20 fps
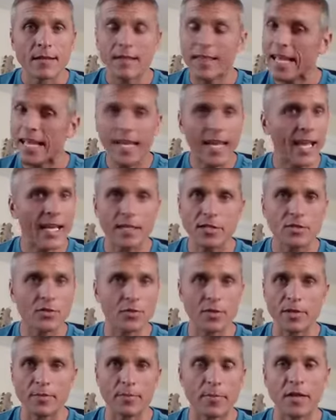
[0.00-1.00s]
They can't
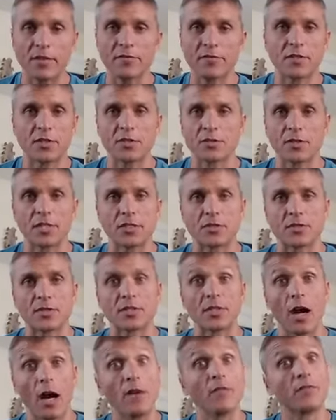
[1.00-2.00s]
enjoy the beneficial
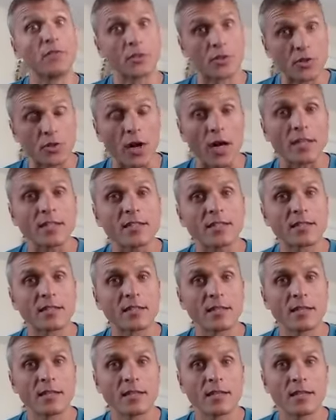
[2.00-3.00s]
interest of the
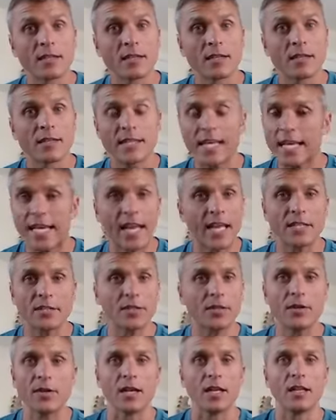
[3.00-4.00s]
trust. They
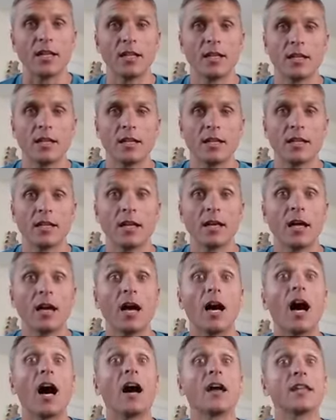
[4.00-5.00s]
can't do it
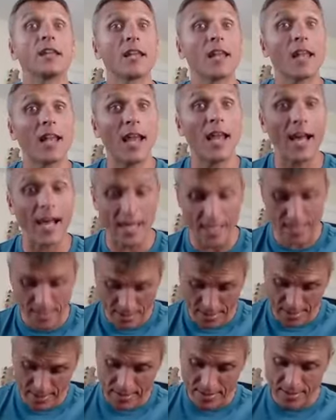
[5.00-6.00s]

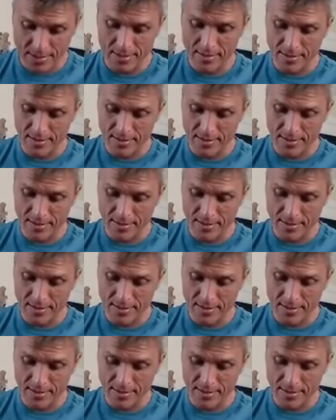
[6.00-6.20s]
unless,